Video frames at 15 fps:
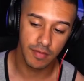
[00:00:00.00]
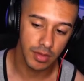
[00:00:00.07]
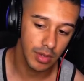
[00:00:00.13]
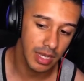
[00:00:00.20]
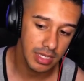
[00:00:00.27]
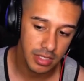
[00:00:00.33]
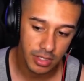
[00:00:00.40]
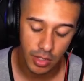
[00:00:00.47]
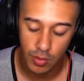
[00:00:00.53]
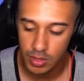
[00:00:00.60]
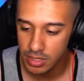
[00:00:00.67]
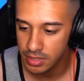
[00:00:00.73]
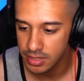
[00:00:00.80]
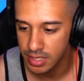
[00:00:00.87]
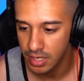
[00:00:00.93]
guys
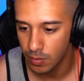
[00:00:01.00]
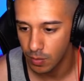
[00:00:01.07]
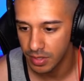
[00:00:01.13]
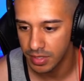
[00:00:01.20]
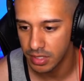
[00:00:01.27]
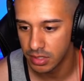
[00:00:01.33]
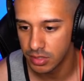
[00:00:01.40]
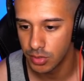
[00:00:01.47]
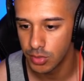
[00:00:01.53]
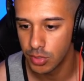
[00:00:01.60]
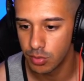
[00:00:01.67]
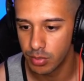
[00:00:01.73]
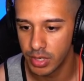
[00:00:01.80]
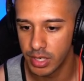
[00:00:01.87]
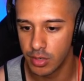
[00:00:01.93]
notice that with Antonio
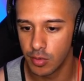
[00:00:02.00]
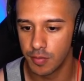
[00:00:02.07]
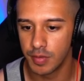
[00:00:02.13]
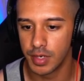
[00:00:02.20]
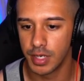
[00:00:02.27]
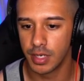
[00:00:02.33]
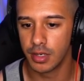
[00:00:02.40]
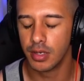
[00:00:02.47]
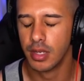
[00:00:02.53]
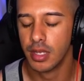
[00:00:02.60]
Brown over here,